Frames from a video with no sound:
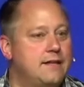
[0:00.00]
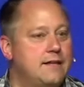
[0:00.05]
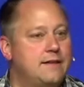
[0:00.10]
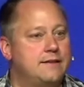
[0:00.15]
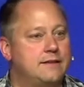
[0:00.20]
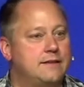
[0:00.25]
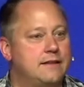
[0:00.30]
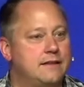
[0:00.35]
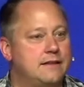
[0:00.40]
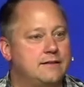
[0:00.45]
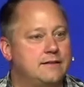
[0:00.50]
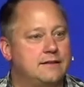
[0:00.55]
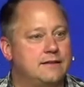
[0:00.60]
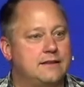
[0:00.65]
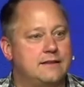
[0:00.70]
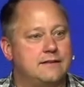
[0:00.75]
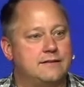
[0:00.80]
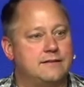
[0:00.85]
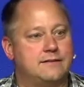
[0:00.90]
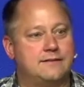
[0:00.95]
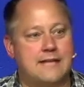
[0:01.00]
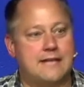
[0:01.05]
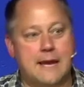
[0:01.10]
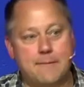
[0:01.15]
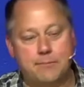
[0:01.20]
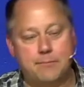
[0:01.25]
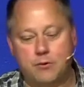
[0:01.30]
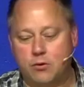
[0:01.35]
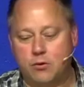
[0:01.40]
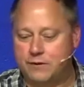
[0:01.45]
the, the
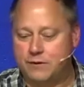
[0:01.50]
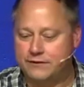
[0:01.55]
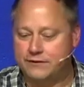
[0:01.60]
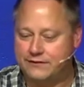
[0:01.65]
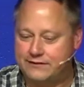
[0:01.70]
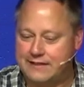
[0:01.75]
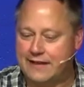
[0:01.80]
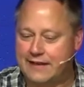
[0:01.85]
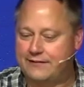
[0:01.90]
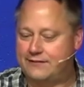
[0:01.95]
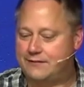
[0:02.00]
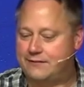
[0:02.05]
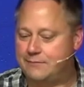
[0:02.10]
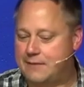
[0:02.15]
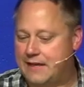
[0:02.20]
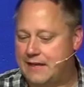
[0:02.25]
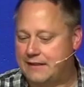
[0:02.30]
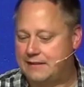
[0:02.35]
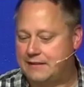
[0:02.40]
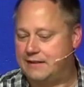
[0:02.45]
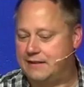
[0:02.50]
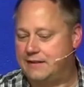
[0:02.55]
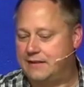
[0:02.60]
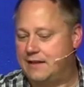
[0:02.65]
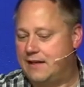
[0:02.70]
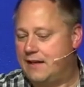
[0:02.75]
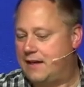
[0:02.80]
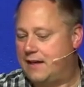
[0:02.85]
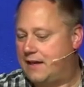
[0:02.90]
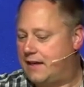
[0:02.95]
temple was decimated,
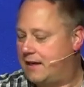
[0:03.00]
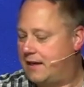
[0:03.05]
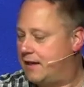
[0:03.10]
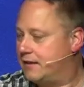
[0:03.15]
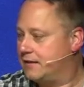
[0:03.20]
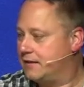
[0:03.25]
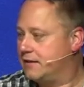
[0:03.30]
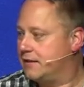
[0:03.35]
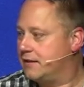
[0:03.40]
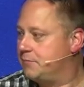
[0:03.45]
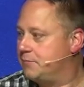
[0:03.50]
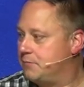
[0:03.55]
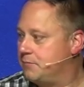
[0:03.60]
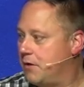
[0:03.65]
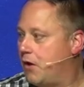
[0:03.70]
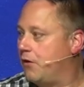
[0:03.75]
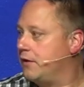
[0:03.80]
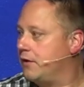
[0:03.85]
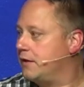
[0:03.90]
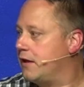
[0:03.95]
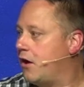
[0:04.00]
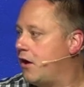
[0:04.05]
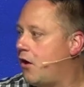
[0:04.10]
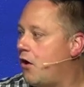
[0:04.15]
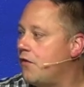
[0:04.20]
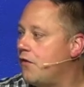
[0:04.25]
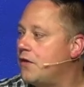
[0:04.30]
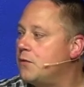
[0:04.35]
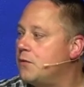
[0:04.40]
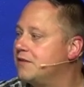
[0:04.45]
and the, all,
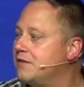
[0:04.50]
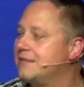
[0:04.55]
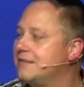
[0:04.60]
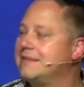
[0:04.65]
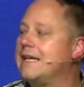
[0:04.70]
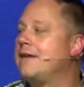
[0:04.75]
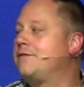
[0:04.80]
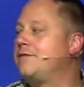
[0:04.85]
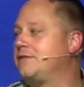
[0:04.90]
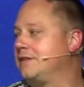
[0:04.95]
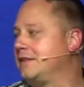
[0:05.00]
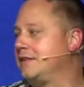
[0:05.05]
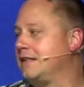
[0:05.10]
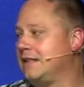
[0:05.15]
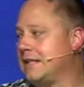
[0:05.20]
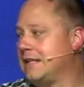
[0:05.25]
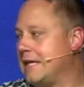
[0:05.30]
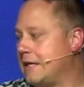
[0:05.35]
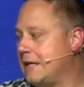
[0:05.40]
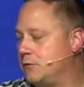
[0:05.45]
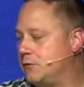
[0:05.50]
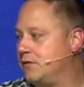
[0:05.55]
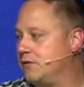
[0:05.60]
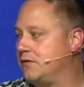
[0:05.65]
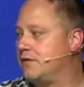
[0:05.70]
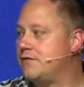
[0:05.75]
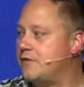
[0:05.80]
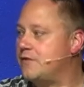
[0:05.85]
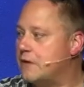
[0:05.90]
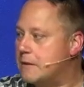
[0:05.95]
all that was left in the land was
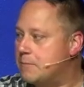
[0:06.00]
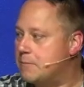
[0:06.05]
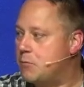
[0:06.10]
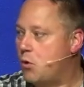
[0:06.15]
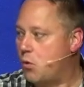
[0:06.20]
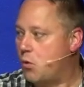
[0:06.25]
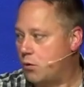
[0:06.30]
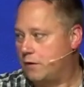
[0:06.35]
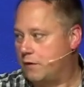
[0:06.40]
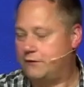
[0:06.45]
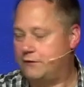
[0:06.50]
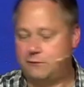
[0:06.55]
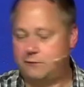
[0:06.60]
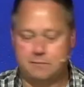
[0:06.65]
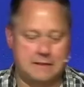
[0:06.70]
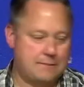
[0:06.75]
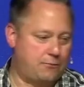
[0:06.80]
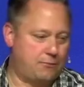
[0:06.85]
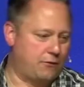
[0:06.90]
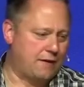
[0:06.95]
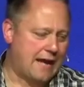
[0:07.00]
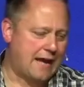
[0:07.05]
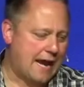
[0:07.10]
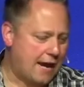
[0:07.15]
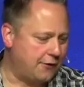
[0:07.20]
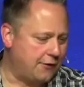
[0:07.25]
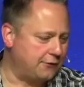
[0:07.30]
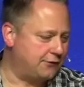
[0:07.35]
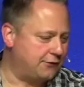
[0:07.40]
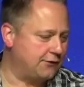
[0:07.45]
the very poorest people. The
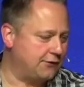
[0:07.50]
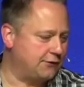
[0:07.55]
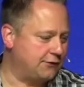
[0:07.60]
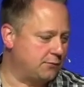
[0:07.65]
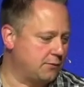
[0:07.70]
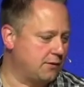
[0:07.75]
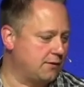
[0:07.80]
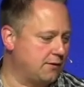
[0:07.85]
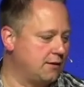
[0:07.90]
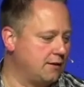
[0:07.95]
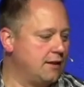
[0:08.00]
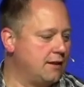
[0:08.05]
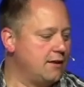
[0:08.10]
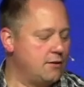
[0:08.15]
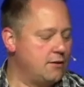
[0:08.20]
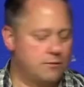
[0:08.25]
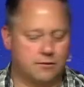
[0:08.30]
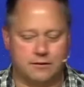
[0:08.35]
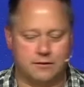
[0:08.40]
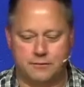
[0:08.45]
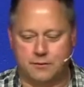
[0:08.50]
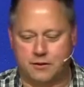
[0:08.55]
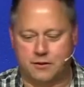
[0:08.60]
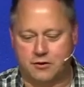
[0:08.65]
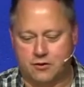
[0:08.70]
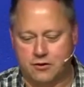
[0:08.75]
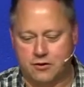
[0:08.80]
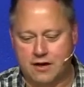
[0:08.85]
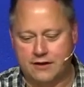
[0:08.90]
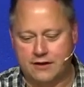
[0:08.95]
houses were, were, were
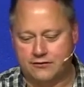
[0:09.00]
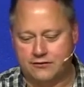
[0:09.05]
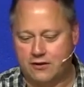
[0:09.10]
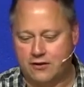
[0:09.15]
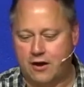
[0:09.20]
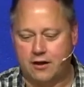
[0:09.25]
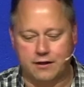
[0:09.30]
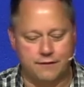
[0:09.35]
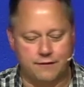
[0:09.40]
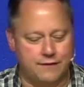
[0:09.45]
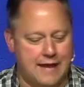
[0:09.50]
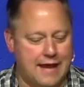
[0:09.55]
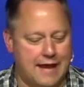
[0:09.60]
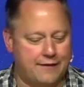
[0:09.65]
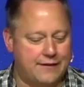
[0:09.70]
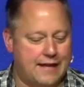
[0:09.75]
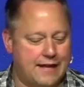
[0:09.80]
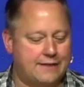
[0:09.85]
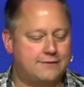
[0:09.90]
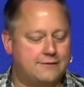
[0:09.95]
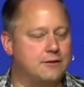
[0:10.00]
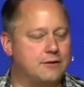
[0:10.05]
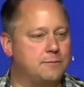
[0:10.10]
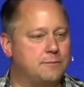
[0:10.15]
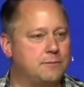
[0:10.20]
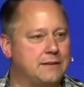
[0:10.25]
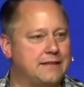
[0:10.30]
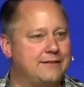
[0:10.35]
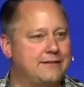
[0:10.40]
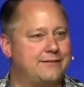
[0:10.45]
crushed, all of that. That took
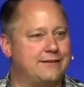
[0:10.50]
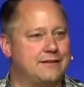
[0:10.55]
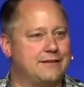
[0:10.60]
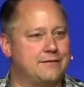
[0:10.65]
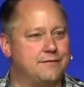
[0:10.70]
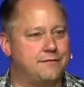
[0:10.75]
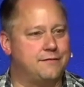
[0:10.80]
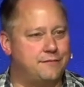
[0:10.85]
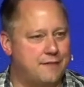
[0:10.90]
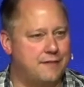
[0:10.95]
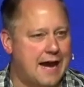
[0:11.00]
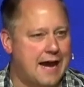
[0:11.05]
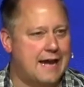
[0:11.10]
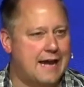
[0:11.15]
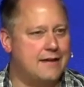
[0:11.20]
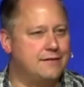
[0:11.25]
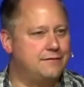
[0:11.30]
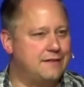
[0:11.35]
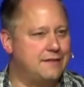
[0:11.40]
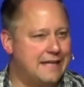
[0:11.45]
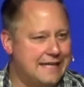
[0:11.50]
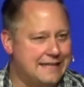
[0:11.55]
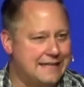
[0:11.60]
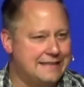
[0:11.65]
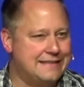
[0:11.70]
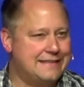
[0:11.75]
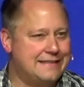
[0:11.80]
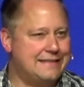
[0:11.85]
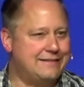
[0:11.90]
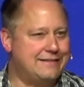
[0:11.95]
place place in
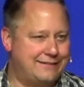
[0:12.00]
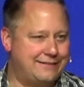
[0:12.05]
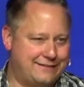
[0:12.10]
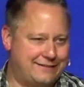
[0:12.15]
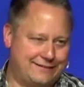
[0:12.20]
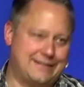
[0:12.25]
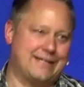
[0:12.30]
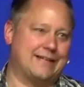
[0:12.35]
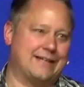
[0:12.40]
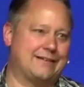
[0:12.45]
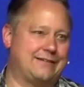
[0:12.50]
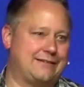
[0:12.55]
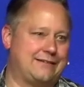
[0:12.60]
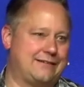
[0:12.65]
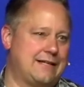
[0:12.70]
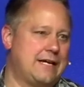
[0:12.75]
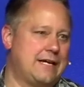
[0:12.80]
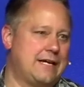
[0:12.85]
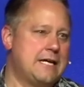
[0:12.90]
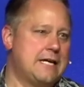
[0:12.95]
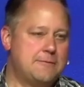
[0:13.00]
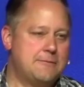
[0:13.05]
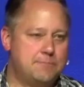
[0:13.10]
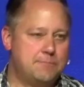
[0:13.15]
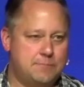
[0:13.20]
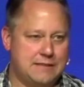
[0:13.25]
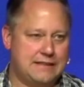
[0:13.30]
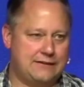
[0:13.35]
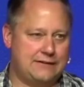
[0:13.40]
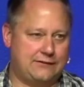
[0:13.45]
586
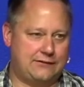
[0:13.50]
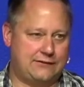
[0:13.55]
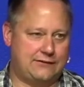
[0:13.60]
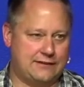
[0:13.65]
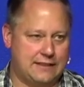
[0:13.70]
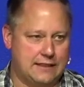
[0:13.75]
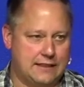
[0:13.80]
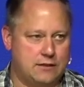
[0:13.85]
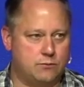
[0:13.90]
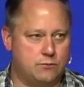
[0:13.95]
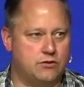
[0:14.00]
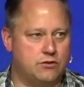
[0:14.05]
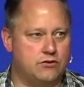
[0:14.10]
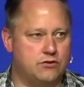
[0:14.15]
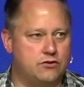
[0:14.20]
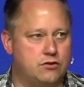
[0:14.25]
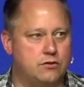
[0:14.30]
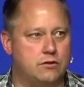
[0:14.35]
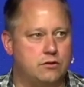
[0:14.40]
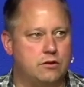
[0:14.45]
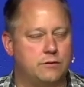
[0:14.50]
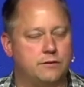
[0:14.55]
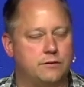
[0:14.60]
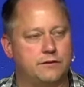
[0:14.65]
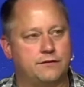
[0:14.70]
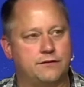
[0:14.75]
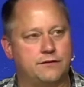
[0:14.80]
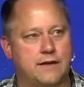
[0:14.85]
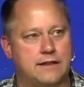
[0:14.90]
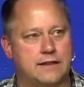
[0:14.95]
BC when Judah was
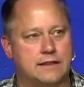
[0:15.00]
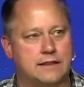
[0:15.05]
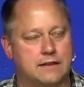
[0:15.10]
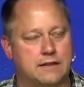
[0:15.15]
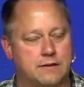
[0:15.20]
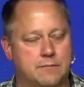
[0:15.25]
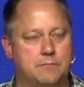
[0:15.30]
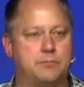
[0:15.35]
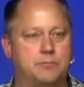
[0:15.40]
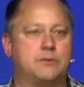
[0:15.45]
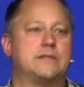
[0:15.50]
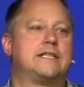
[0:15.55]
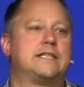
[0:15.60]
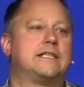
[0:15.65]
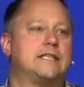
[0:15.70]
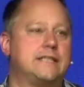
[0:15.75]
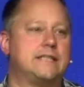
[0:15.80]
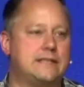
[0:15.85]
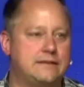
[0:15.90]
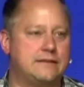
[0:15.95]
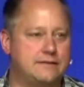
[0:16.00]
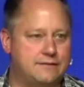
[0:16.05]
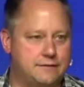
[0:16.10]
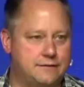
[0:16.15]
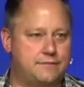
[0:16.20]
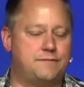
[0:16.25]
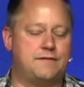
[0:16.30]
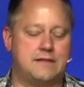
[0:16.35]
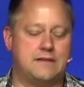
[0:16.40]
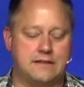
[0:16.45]
finally completely
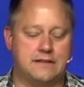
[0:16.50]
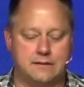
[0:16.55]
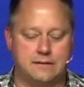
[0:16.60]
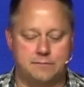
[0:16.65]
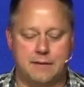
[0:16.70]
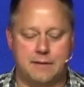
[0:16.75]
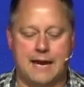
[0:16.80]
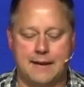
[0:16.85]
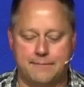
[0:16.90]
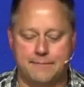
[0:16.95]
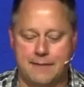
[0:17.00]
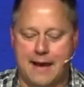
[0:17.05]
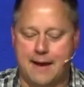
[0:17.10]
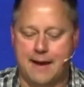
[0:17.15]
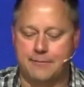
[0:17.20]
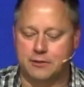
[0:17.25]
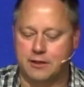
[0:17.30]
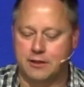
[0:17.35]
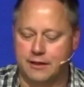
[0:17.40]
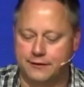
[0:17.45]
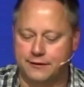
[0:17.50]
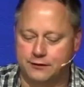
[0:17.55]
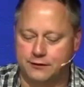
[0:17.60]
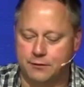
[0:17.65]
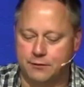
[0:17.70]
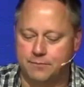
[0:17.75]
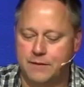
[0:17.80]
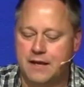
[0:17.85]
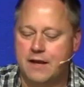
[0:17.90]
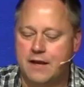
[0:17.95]
defeated by Babylon.
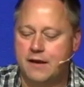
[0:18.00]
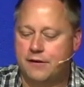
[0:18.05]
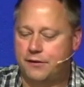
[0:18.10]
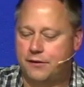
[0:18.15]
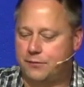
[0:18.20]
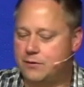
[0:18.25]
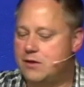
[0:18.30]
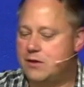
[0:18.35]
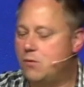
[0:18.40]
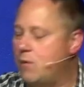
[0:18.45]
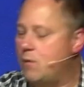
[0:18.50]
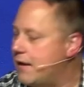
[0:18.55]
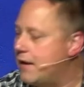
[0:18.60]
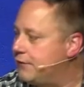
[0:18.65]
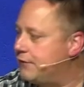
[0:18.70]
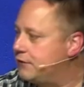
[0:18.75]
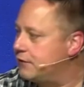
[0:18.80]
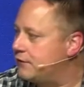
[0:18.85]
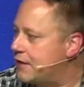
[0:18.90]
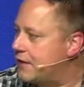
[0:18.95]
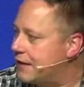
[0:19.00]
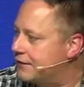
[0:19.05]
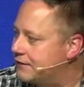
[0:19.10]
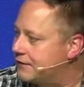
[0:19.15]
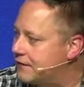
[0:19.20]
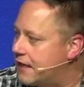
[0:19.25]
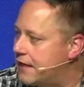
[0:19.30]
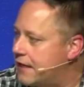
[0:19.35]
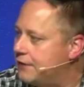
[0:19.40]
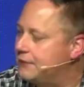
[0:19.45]
So, three waves of
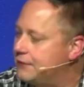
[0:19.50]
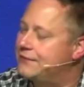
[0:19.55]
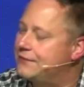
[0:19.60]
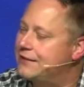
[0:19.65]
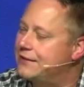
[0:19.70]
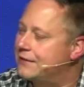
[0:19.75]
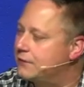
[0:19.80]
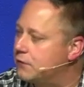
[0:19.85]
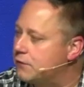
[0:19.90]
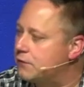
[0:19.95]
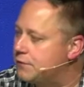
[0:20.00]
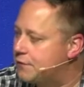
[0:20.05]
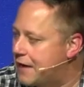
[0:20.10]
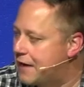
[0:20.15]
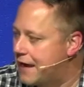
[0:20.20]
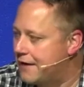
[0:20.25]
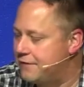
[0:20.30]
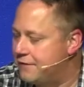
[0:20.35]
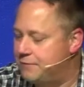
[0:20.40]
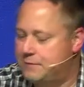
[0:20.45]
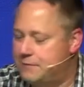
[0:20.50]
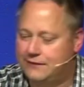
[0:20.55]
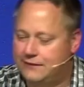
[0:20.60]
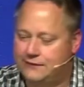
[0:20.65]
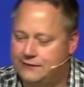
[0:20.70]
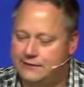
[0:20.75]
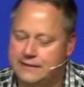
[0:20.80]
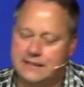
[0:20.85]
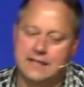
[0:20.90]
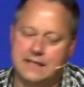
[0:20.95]
exiles 605
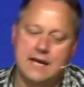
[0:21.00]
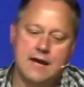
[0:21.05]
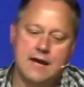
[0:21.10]
BC,